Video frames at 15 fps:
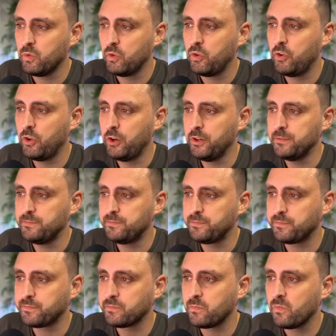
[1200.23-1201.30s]
So
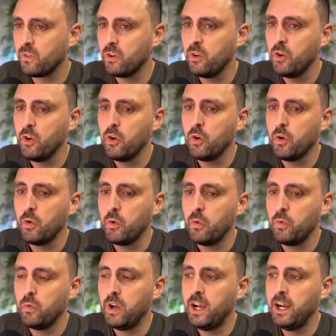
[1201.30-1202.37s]

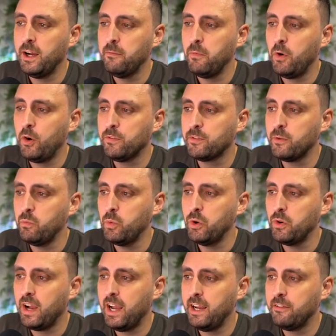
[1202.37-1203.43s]
often
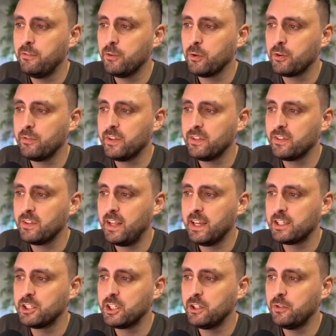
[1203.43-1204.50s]
we'll have sort of a
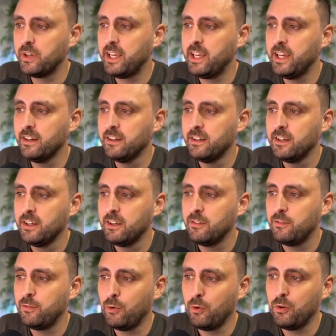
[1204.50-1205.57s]
Slack channel here
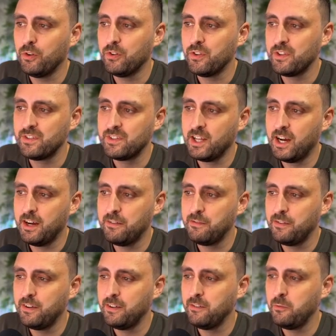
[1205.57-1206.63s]
for the
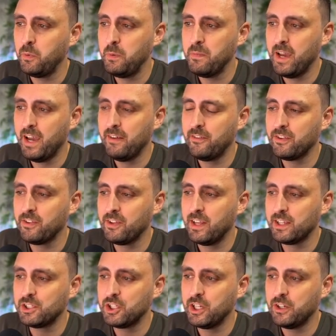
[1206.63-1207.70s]
staff. We may have a
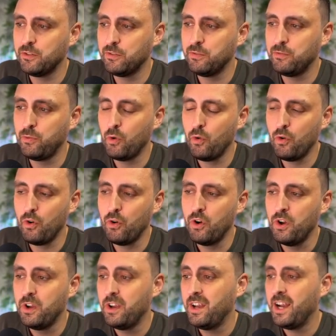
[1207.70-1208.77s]
Slack channel for
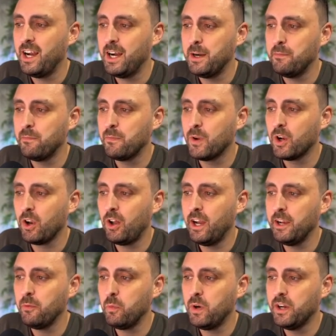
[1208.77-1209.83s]

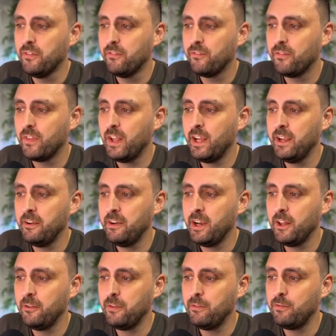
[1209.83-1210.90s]
client 1, and
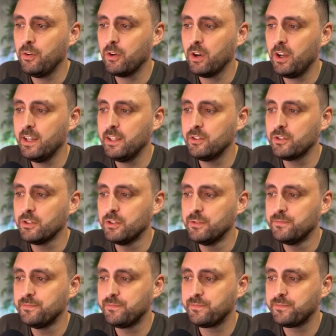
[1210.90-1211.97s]
another one for client 2.